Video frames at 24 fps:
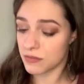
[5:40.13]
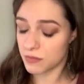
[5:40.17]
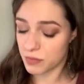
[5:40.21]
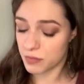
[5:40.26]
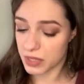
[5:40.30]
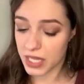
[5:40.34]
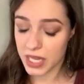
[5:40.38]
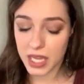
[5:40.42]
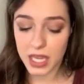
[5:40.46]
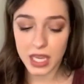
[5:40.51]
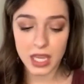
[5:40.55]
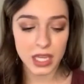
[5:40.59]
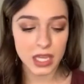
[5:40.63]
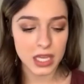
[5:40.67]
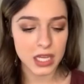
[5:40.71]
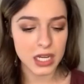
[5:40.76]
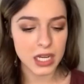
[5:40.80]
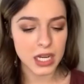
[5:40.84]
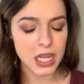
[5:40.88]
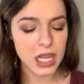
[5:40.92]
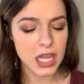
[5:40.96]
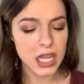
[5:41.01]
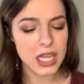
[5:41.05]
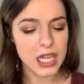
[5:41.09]
playing. And
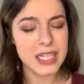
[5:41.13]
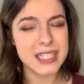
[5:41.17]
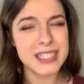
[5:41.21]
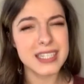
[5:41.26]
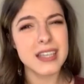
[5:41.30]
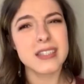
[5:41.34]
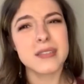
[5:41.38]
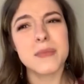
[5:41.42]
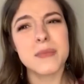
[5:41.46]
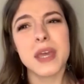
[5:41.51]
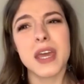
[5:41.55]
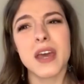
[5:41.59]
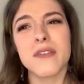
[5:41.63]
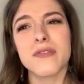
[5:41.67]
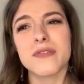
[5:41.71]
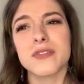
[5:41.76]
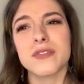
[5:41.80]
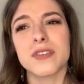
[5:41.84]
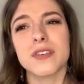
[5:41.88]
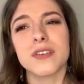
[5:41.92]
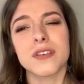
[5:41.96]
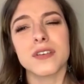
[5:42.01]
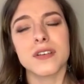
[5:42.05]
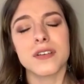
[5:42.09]
he tells me
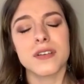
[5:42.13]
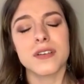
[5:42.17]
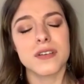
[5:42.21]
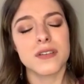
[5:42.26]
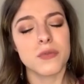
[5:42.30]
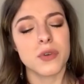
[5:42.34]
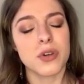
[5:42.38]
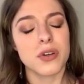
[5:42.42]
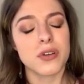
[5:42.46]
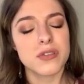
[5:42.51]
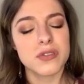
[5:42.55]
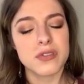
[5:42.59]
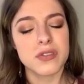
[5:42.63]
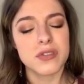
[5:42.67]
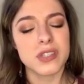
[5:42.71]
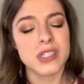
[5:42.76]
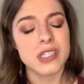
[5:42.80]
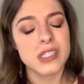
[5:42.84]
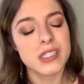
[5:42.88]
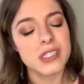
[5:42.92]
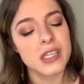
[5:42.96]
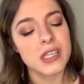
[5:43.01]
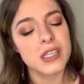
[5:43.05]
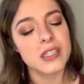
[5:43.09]
after rehearsal,
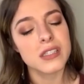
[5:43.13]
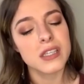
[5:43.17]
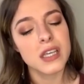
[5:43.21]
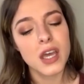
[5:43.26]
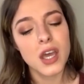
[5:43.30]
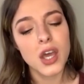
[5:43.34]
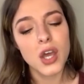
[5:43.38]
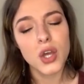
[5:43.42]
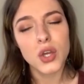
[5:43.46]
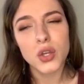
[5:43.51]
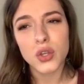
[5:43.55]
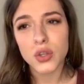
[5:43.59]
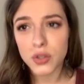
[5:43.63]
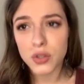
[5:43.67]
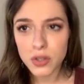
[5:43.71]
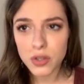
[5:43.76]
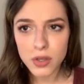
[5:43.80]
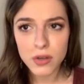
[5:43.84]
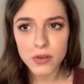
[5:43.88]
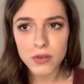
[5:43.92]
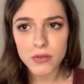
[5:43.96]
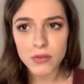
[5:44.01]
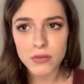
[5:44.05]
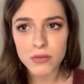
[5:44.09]
he says, you
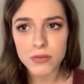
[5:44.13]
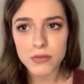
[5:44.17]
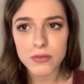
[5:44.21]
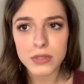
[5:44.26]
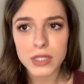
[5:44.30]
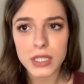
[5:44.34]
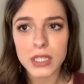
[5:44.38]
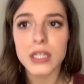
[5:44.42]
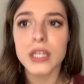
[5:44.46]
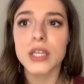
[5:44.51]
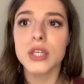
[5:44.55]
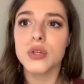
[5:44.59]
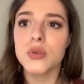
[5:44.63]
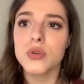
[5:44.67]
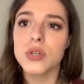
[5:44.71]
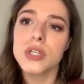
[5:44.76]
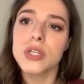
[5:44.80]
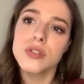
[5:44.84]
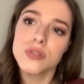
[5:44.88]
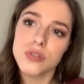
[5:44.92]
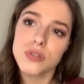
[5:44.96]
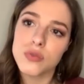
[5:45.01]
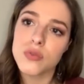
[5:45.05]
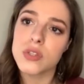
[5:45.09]
know, Lily, you
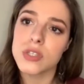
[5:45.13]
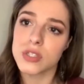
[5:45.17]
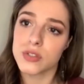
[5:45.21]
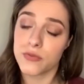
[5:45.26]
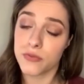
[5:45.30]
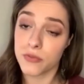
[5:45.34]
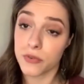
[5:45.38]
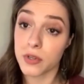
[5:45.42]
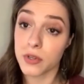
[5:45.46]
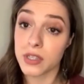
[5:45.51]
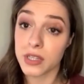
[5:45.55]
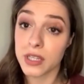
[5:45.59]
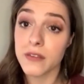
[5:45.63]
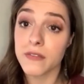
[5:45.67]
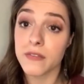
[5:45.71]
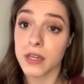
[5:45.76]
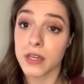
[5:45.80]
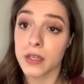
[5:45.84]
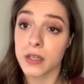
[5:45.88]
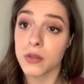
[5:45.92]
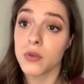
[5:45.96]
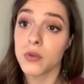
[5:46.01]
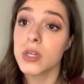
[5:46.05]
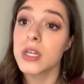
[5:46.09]
can do this for a
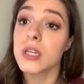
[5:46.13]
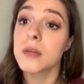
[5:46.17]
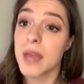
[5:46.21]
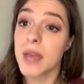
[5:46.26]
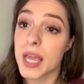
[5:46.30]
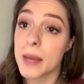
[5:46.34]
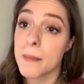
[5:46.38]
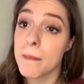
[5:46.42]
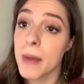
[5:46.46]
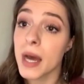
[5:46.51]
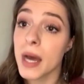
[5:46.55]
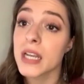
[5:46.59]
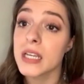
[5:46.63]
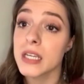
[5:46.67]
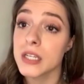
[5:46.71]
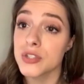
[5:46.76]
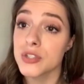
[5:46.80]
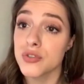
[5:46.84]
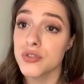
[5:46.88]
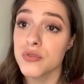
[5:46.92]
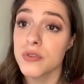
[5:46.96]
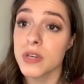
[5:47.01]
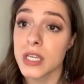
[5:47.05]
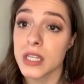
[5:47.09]
living. You can make money
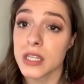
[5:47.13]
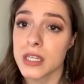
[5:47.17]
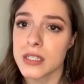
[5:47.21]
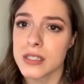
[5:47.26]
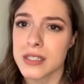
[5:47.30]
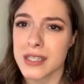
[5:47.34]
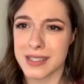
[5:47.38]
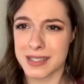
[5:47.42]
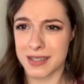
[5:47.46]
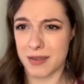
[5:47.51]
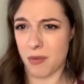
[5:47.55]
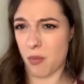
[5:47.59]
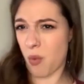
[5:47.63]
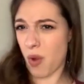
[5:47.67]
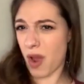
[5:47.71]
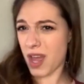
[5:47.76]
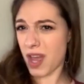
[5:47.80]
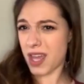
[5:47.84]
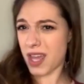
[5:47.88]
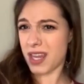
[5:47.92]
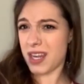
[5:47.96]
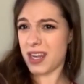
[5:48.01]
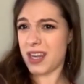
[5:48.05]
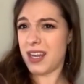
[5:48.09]
doing this. I said, what?
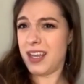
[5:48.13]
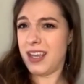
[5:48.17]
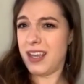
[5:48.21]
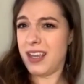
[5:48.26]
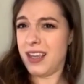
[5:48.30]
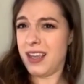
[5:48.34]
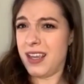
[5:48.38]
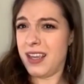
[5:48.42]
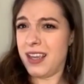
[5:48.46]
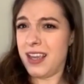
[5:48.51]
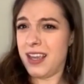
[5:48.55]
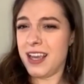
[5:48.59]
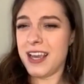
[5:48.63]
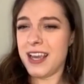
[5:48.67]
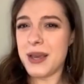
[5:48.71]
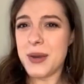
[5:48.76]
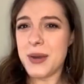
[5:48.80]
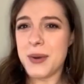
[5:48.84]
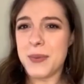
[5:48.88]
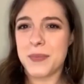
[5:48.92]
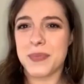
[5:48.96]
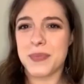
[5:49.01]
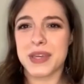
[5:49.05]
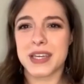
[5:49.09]

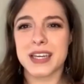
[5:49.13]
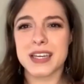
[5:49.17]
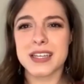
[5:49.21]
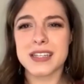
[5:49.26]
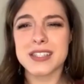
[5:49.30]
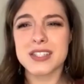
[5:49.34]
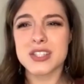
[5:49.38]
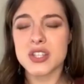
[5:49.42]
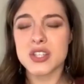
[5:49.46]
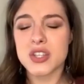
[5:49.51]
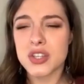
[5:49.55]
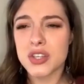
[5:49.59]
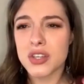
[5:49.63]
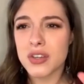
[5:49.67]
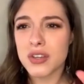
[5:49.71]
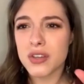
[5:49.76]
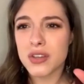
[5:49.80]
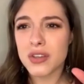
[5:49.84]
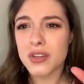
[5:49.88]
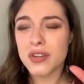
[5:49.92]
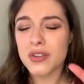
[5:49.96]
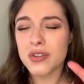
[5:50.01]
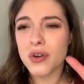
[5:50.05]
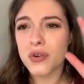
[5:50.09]
Because
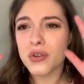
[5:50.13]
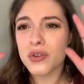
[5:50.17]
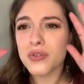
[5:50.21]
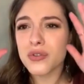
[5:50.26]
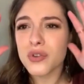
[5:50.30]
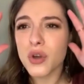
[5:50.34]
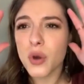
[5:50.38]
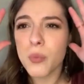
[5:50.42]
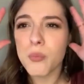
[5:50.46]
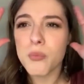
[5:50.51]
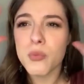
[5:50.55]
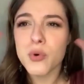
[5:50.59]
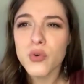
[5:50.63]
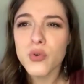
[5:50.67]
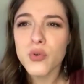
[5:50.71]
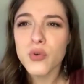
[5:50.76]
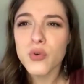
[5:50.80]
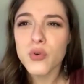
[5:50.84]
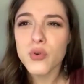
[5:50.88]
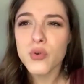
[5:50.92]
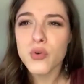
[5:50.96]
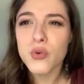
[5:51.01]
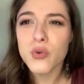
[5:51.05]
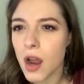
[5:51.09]
you know, you know, movie
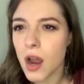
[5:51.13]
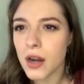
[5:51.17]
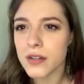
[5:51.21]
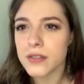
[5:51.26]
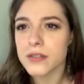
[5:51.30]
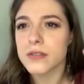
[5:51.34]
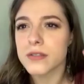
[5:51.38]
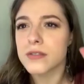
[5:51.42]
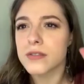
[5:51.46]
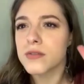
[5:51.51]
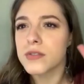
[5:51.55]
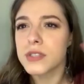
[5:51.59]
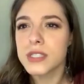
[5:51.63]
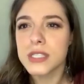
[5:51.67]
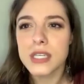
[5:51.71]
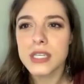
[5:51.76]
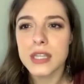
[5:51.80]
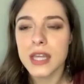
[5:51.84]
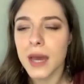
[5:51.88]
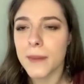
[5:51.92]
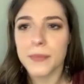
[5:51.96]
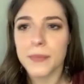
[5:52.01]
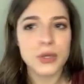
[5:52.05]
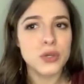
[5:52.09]
stars, you see
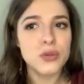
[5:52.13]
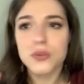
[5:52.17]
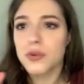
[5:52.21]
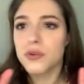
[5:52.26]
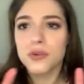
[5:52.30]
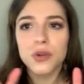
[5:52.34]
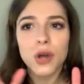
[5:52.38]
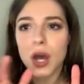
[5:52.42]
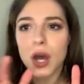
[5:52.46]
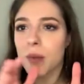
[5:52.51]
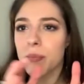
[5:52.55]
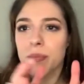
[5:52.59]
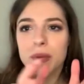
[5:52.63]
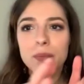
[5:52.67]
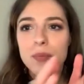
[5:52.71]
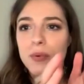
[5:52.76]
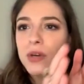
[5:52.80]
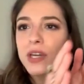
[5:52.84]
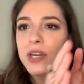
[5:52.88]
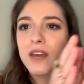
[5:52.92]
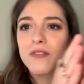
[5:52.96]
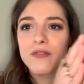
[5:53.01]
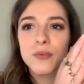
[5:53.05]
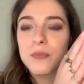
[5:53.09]
that, but you don't know how people
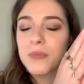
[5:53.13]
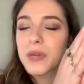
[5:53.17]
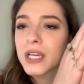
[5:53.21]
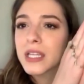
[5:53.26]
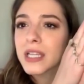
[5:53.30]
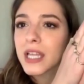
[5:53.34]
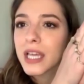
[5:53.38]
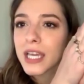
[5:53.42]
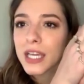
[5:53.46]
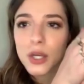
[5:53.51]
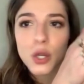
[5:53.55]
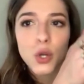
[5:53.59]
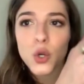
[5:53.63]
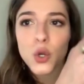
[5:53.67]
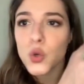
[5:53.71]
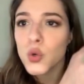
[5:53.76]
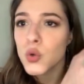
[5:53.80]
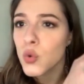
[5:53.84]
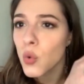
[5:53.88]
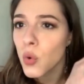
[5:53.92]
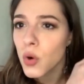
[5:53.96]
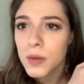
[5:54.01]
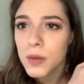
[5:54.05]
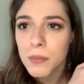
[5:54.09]
get from being like
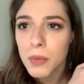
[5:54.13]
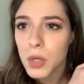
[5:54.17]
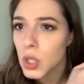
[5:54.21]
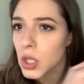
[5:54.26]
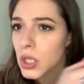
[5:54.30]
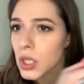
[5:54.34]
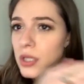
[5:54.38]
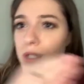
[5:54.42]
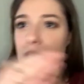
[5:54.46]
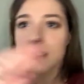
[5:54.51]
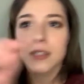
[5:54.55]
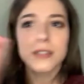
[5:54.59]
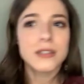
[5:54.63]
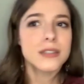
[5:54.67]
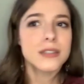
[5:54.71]
normal